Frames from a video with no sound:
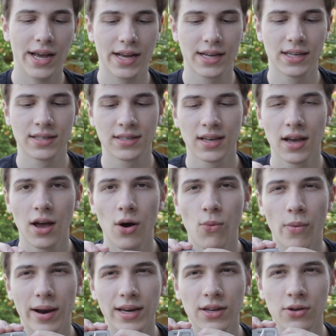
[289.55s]
is
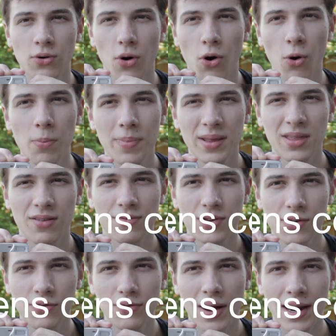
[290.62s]
when you open the
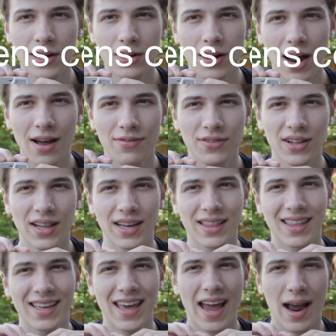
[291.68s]
viewfinder, I feel like
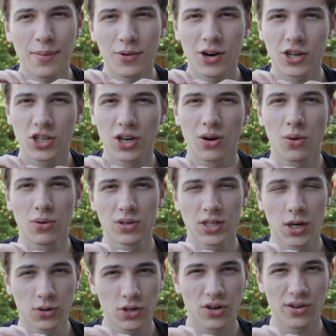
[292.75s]
the camera should
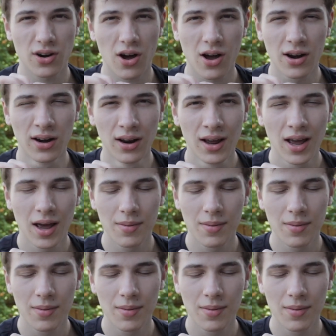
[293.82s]
also turn on,